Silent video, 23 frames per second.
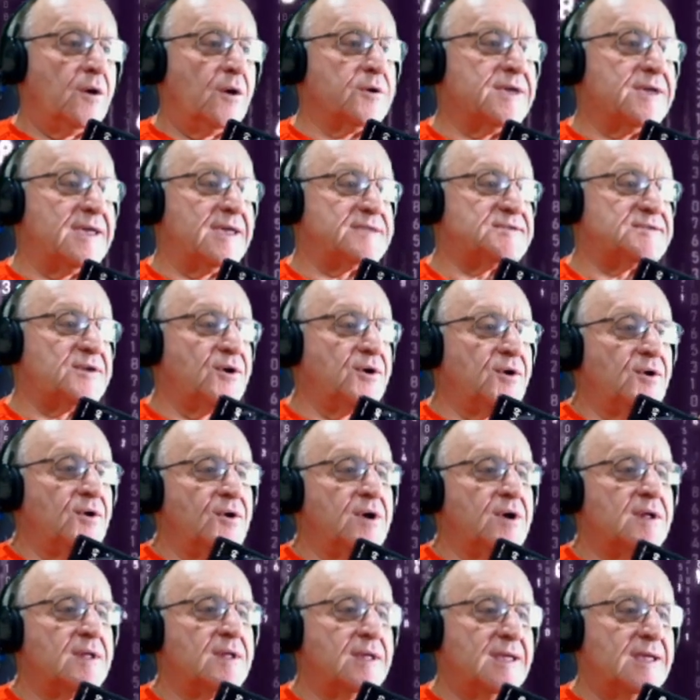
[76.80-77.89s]
Okay,
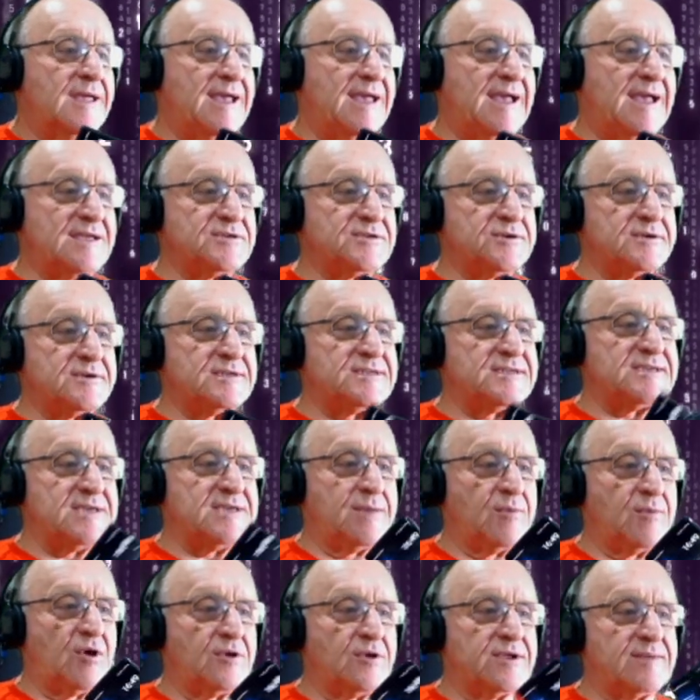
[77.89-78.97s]
so as you can see,
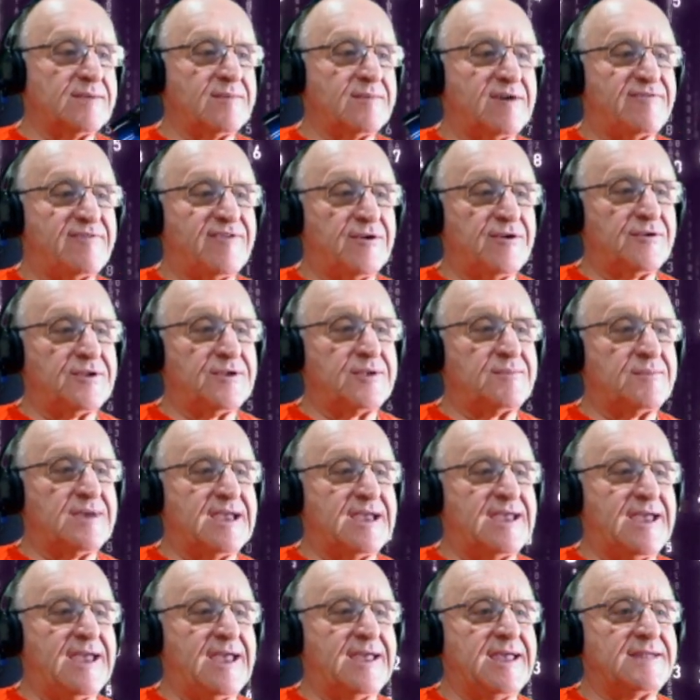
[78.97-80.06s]
I'm holding my phone in
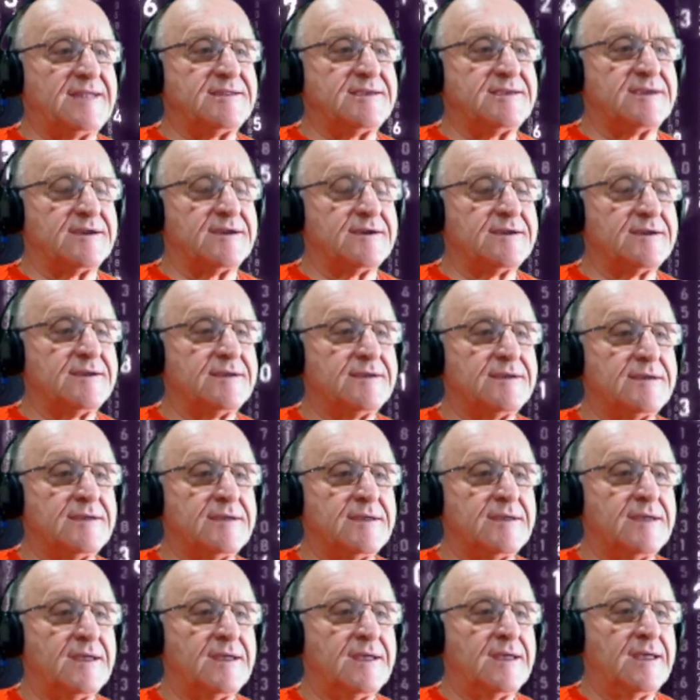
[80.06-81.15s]
my hand here.
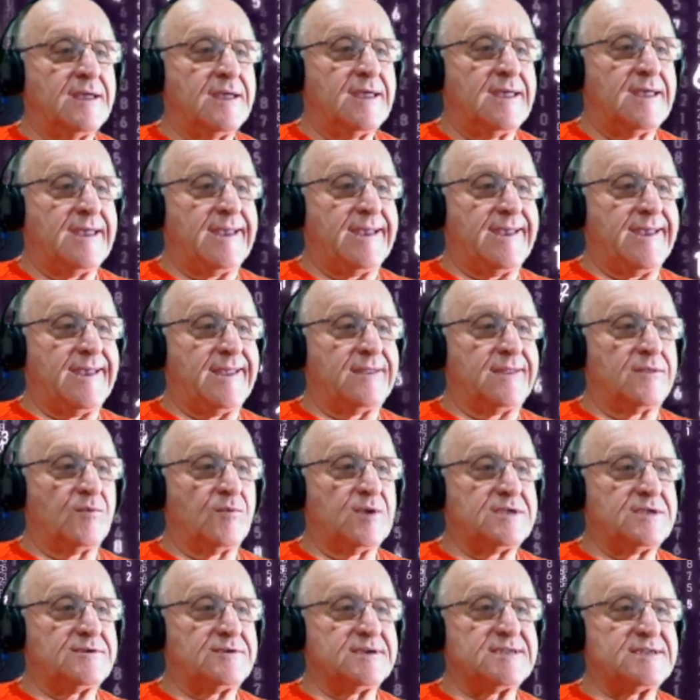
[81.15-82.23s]
And
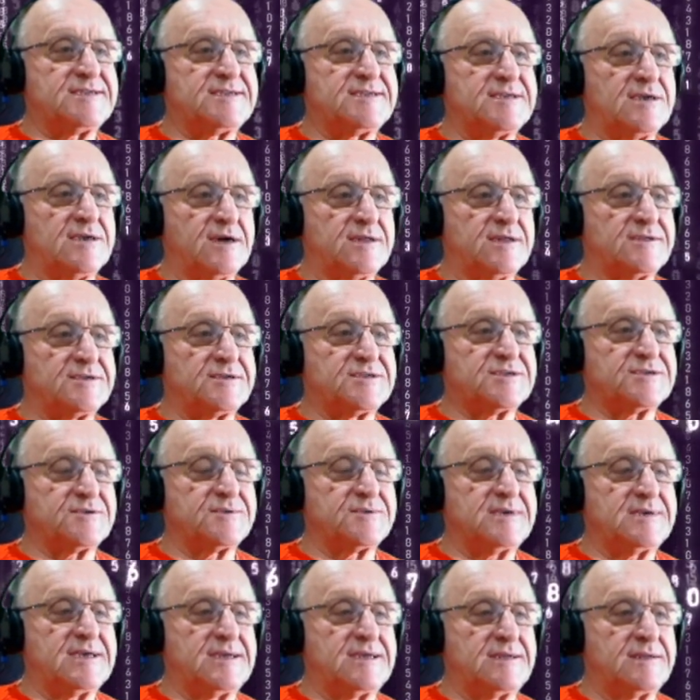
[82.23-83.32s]
what you can see on the
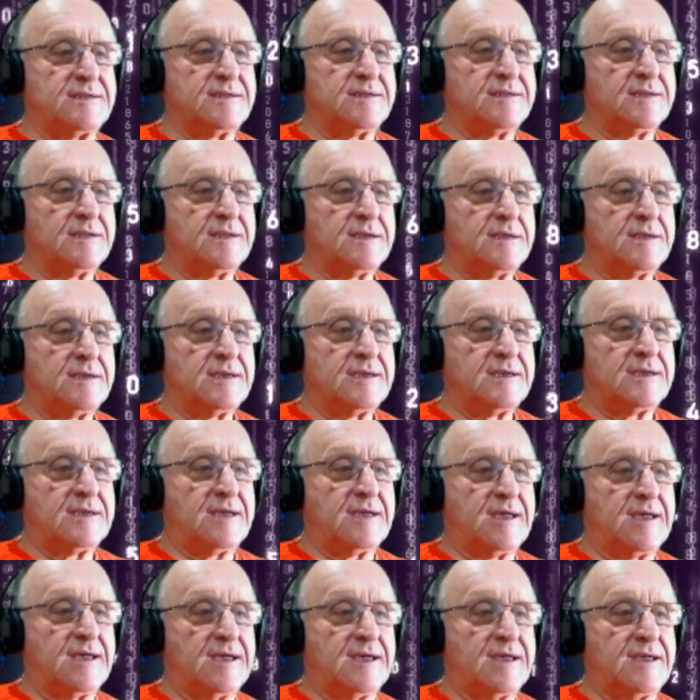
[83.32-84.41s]
screen
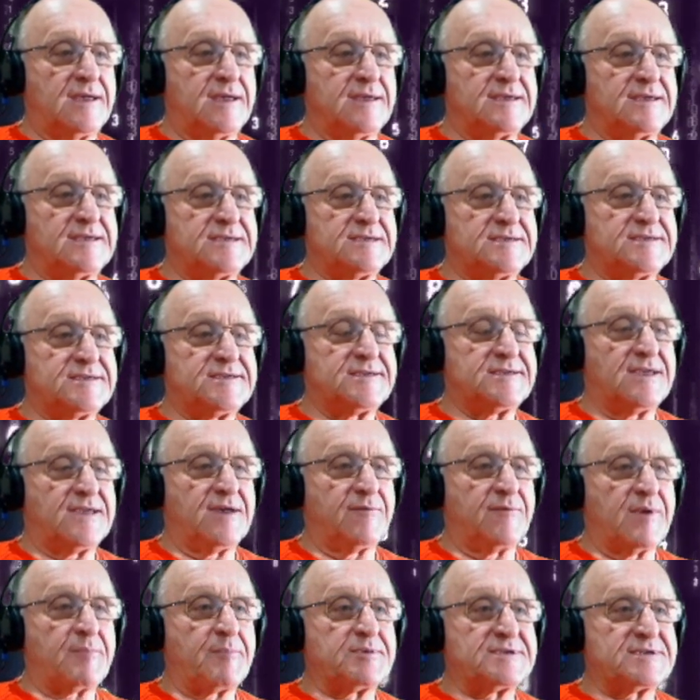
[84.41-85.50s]
uh, is
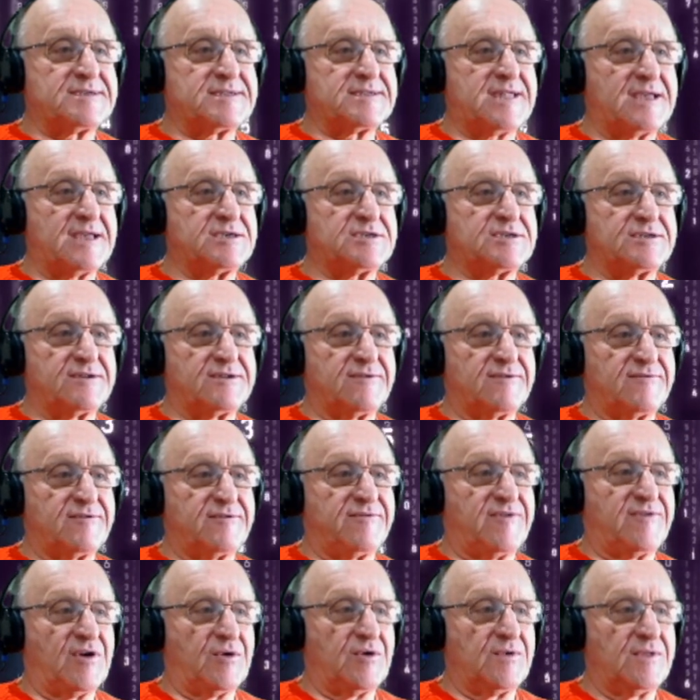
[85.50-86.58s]
a representation of the
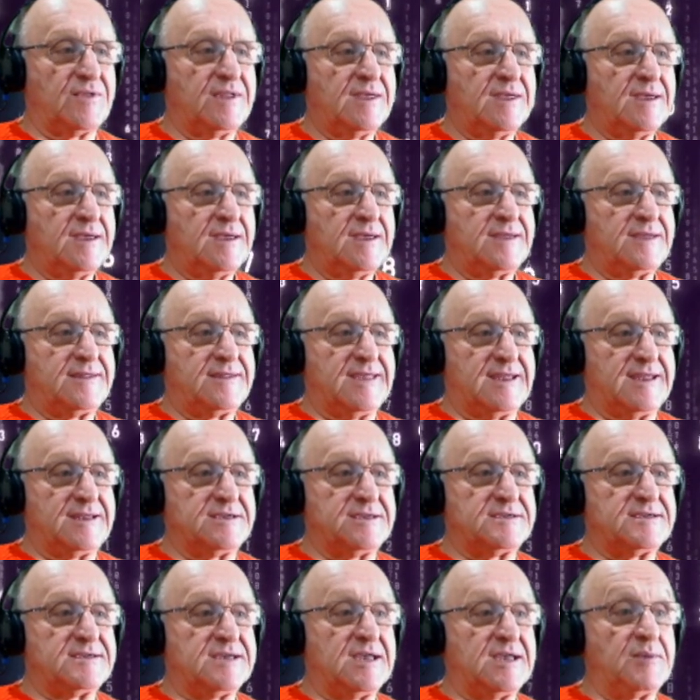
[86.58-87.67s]
phone that
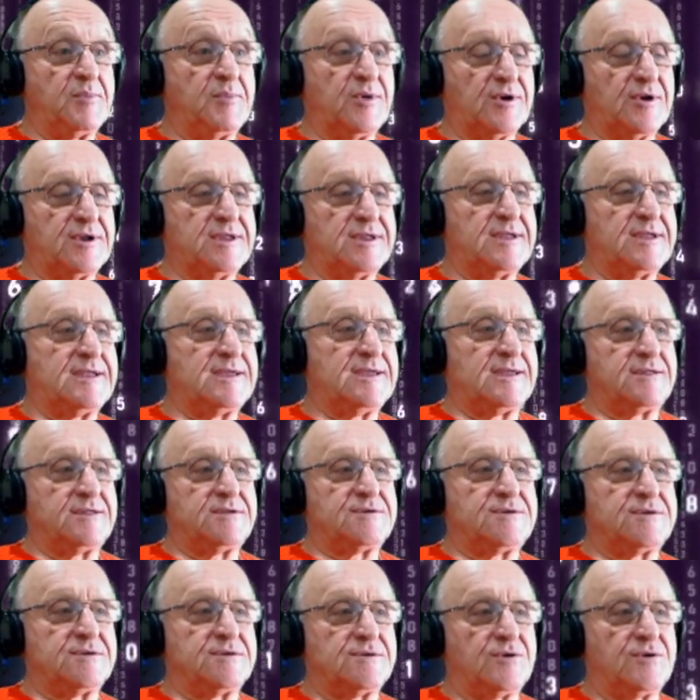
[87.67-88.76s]
is imported
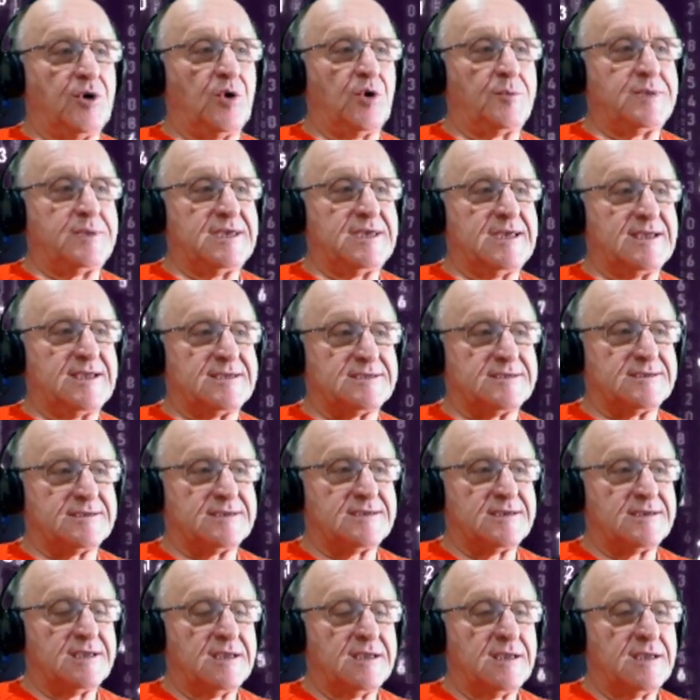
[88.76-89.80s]
into OBS.